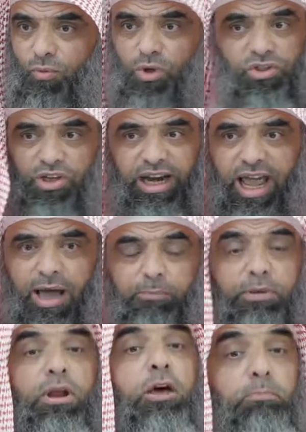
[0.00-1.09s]
what's going to
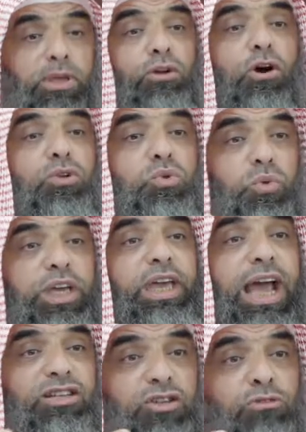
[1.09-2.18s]
happen because we
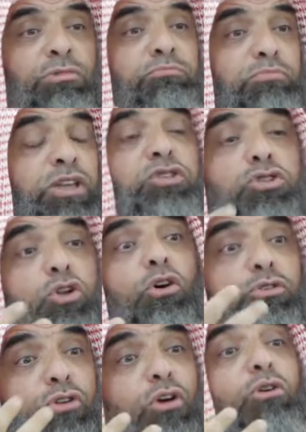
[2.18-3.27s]
as human beings
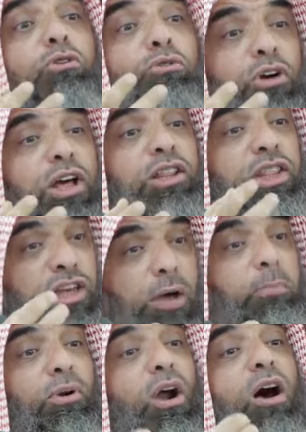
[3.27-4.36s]
don't know the
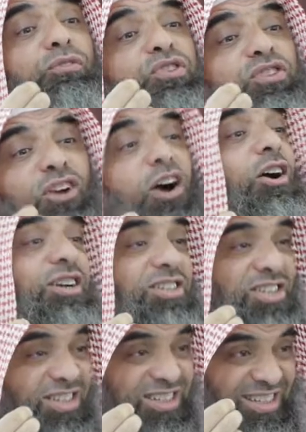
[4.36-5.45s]
number of
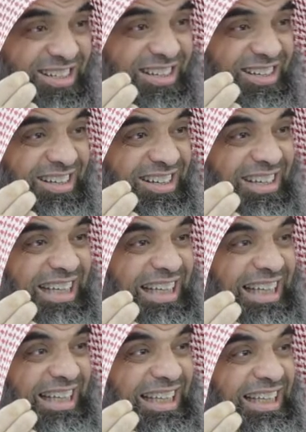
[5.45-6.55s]
stars
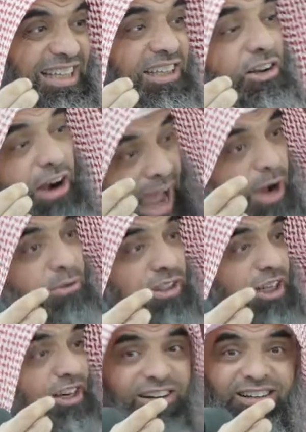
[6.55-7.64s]
that are out
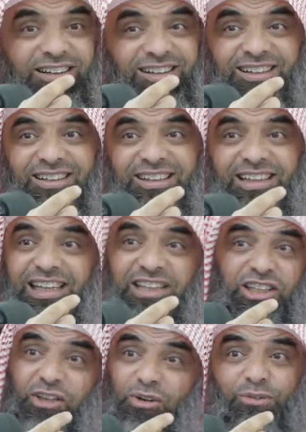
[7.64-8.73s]
there in
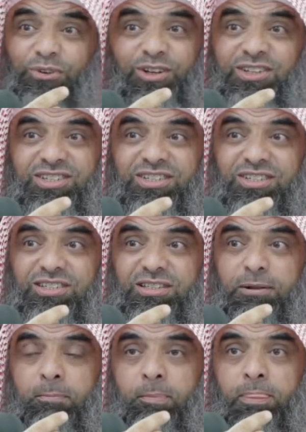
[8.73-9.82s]
the
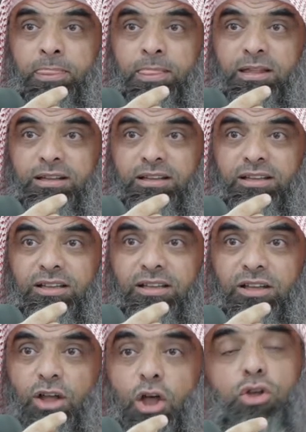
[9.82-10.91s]
universe.
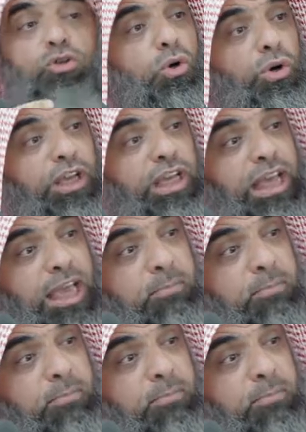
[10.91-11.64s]
So